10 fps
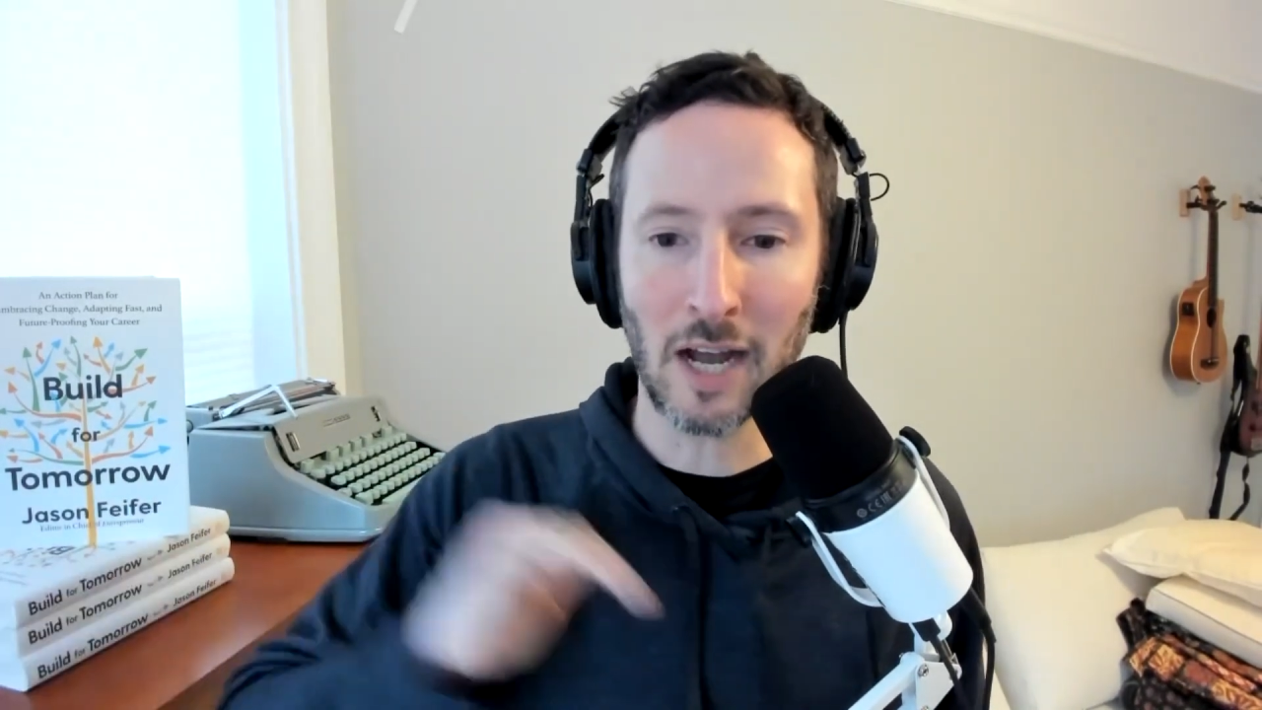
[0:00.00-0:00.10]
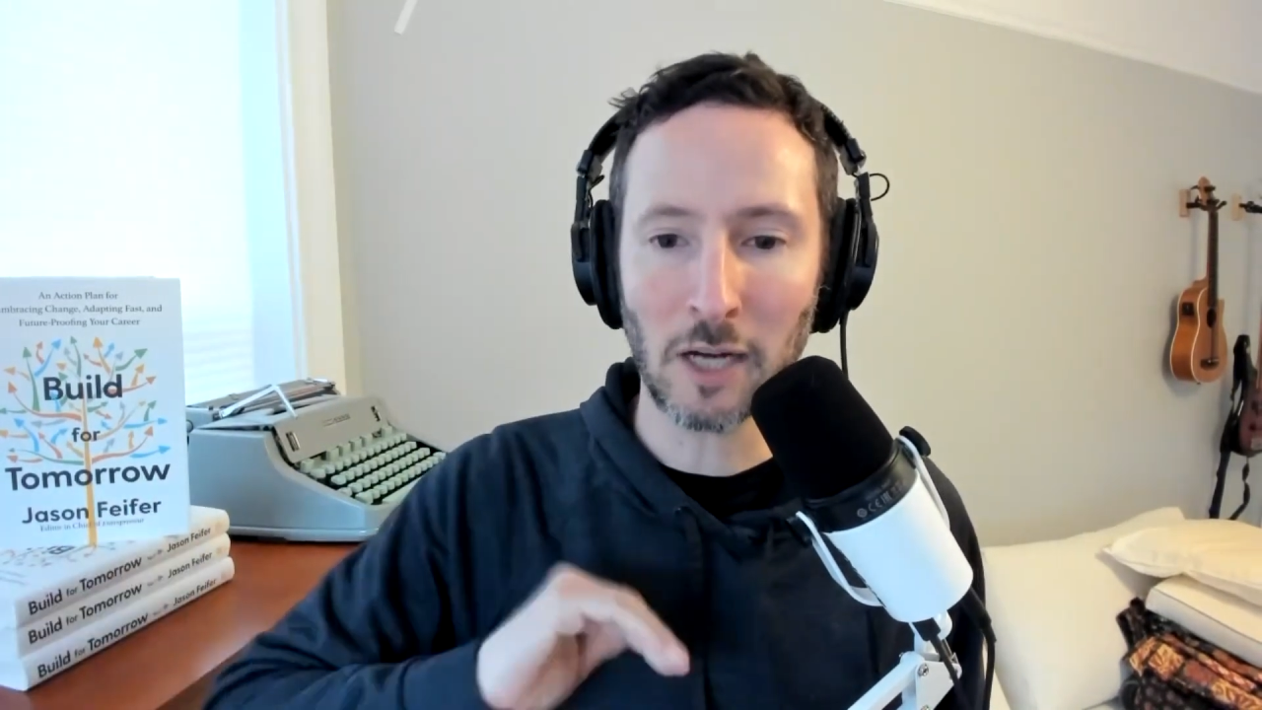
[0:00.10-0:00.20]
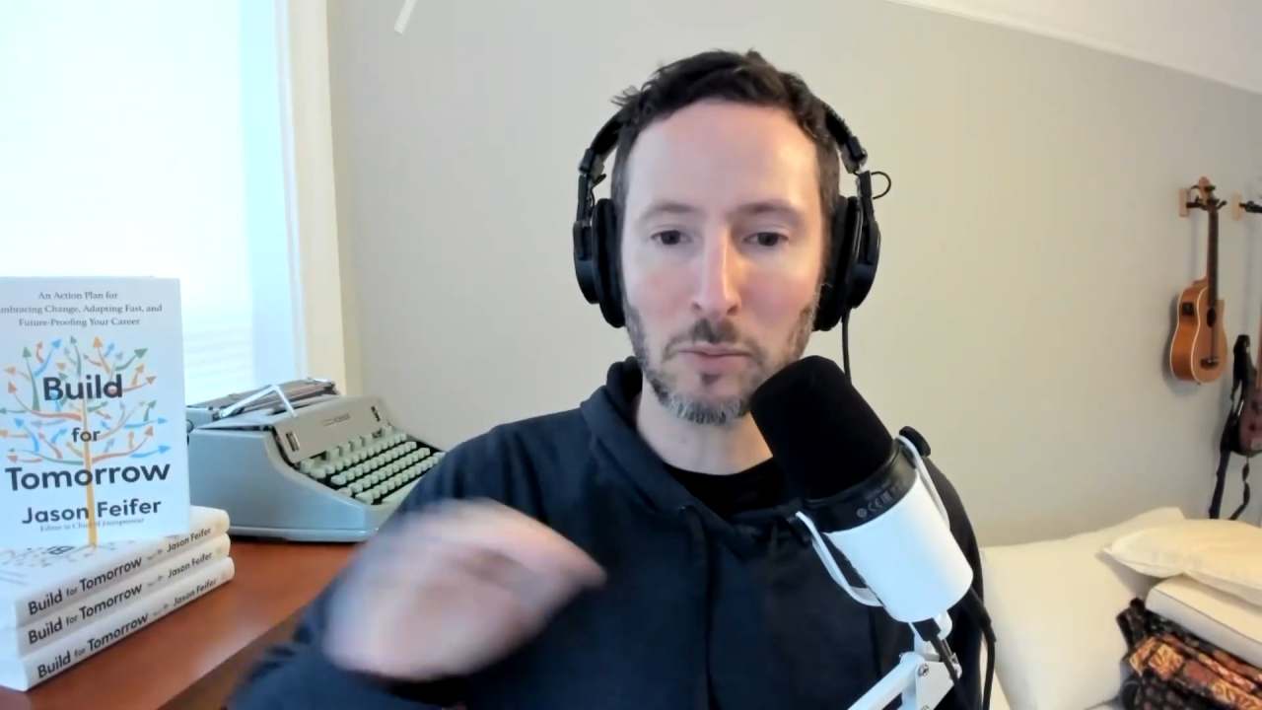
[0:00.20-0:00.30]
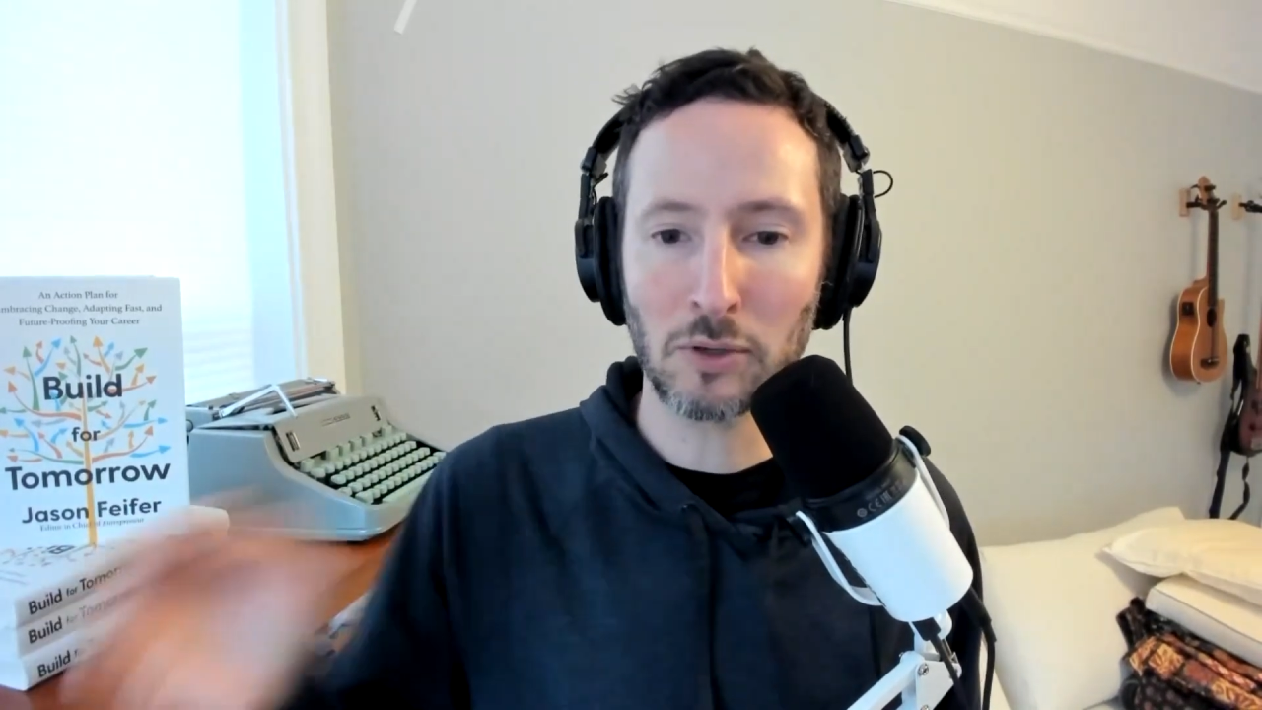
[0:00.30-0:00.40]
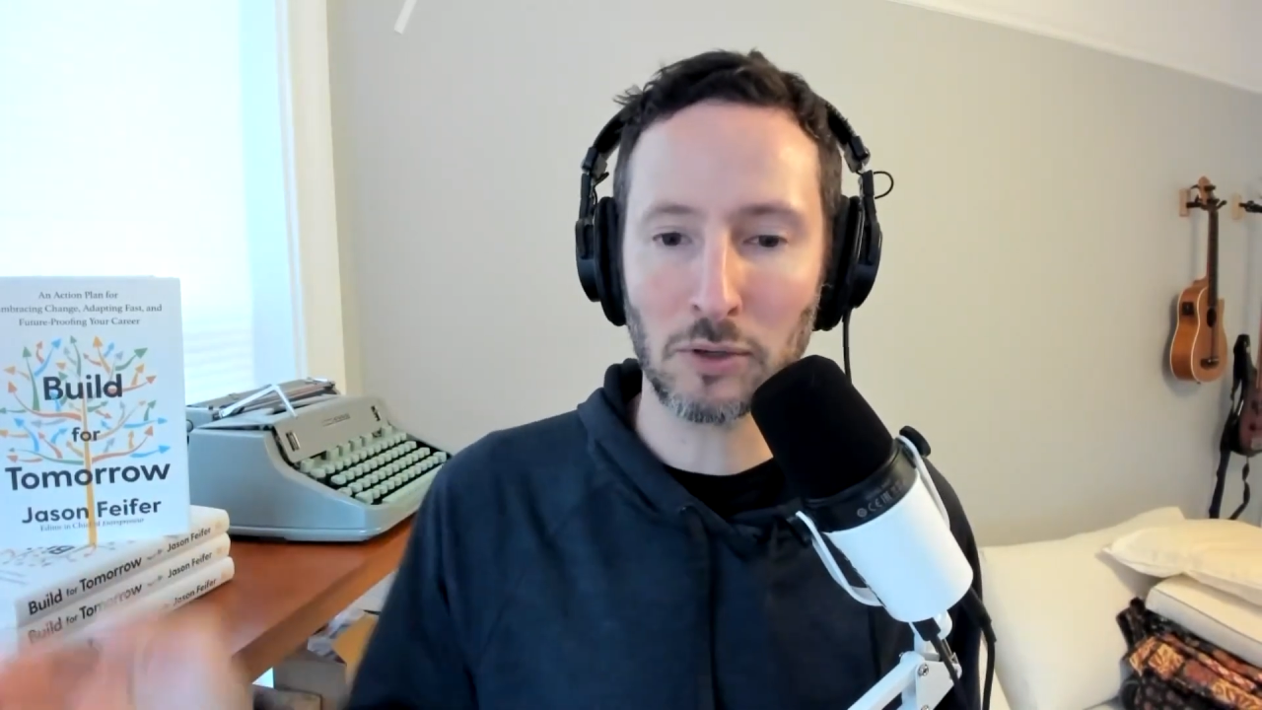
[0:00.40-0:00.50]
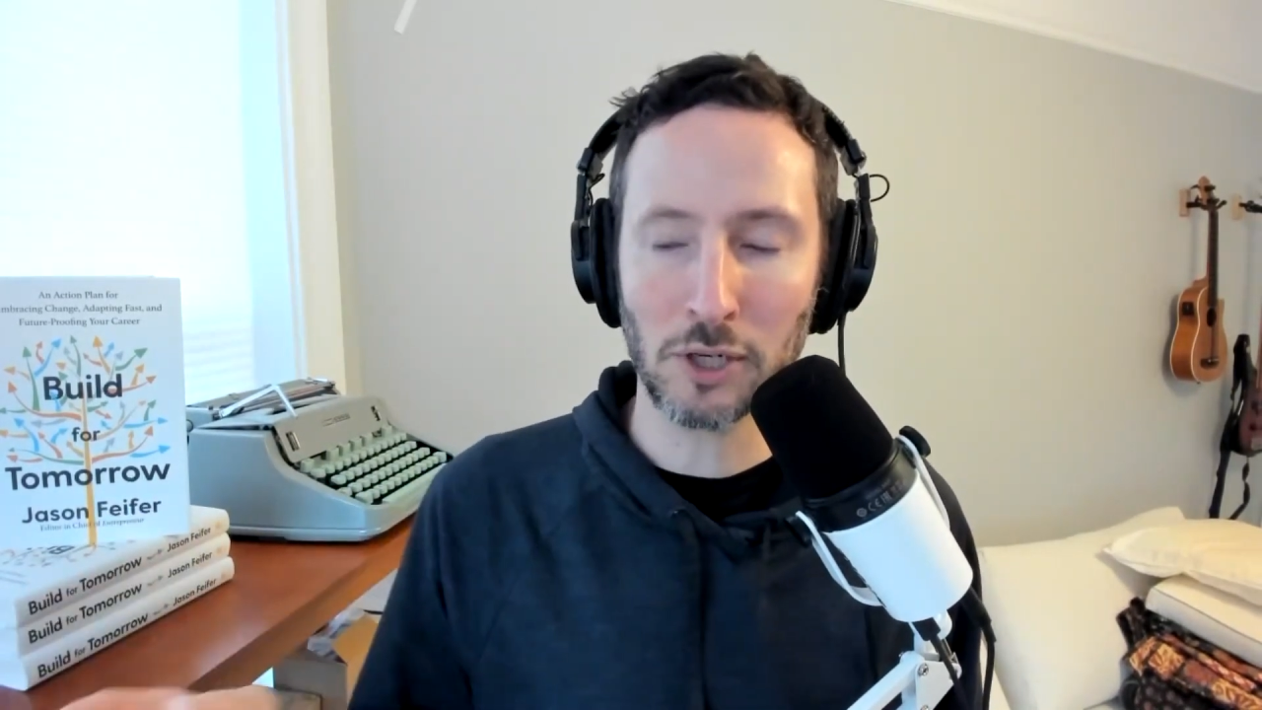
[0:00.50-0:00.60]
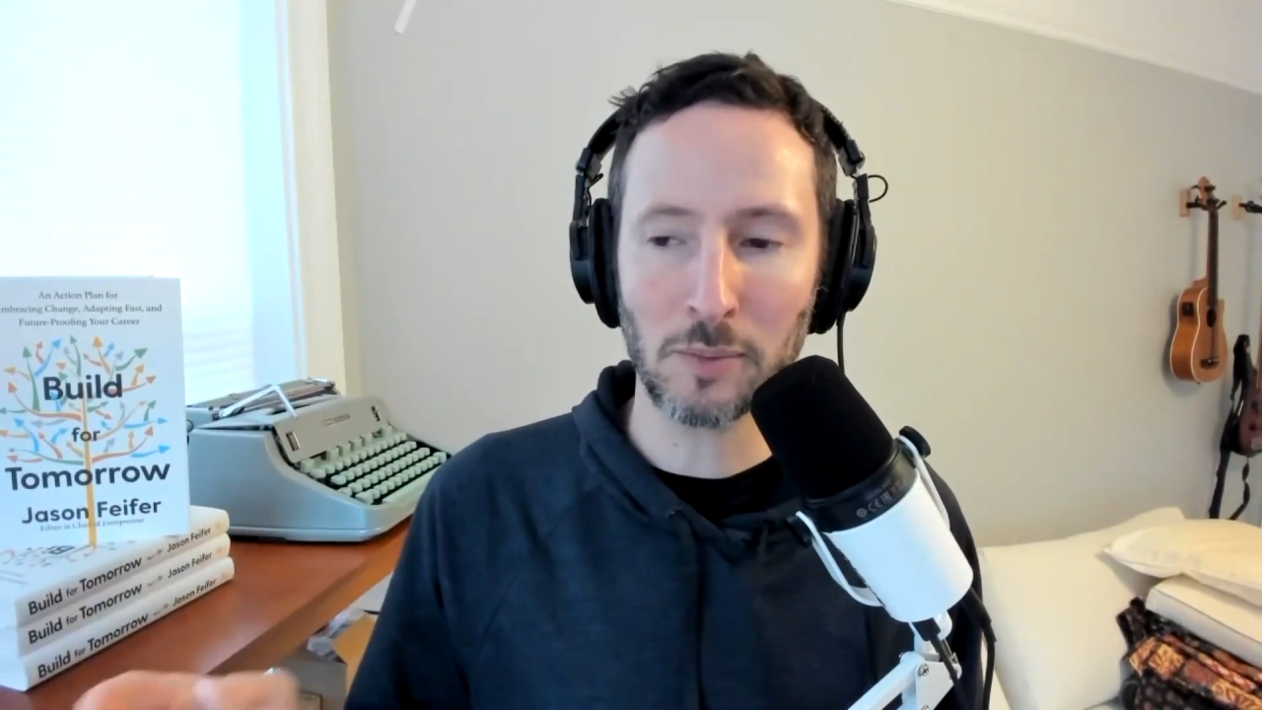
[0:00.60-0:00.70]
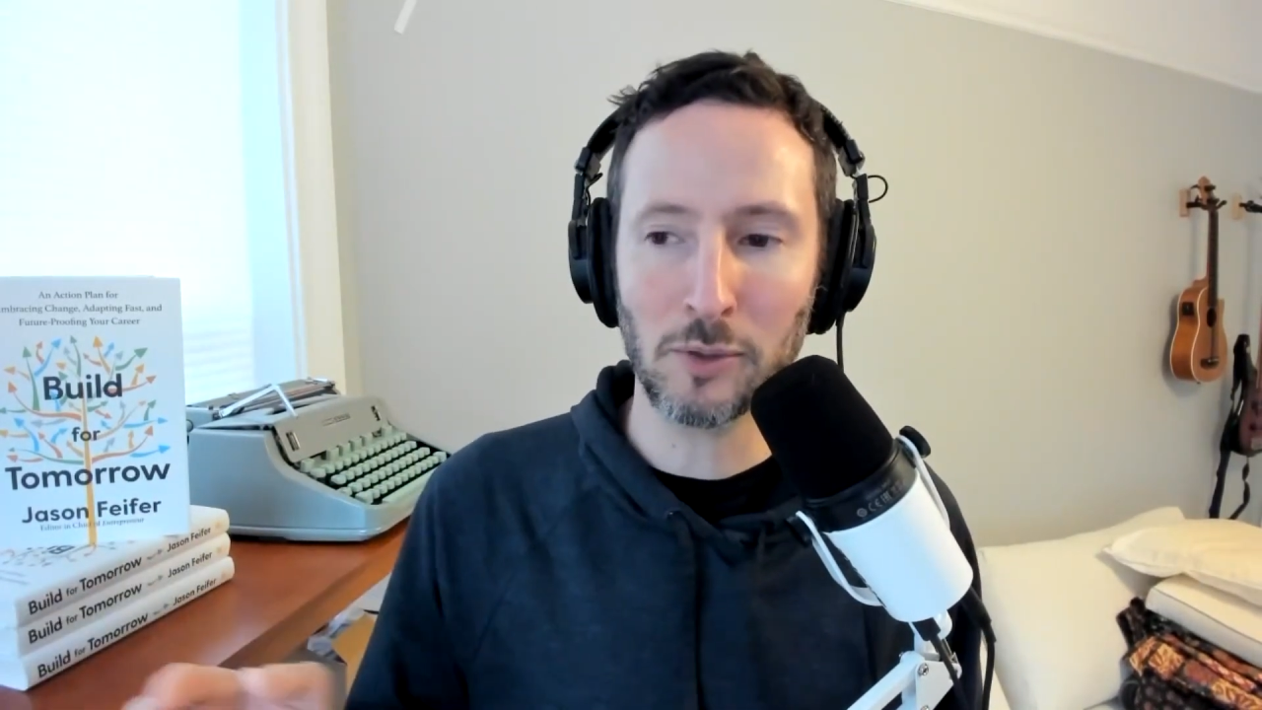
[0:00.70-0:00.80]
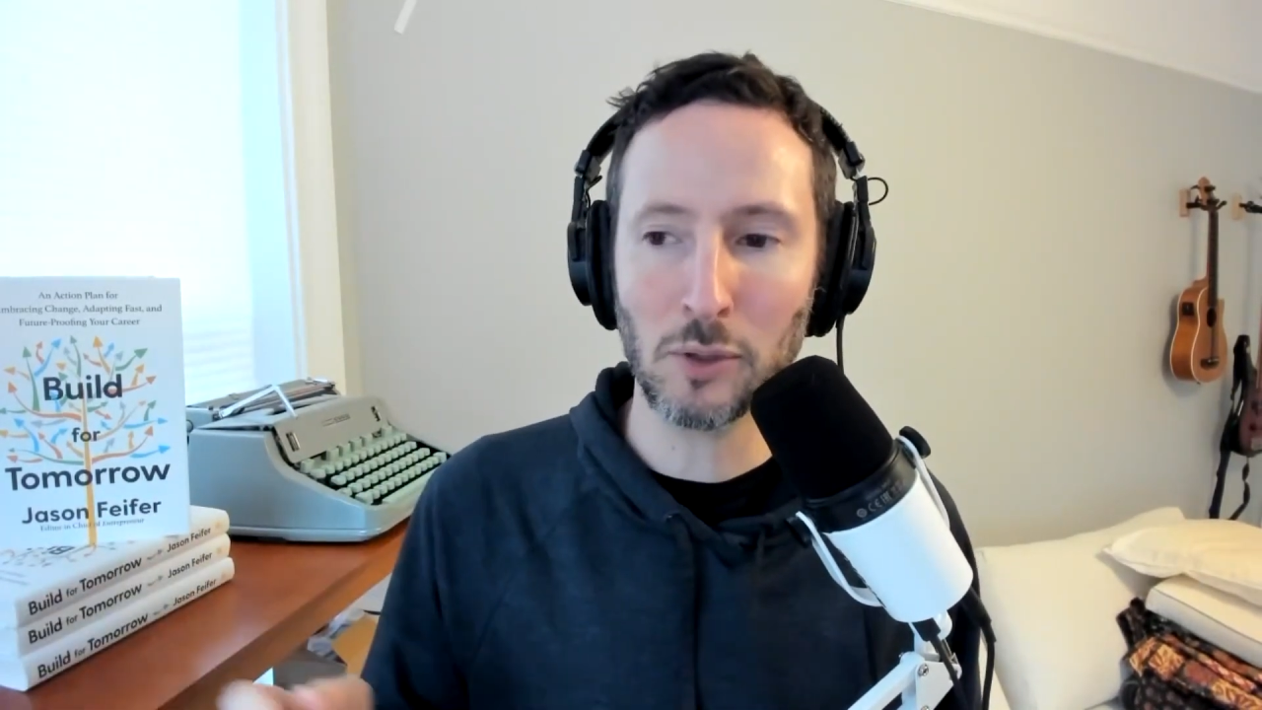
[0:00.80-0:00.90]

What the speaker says: entrepreneurship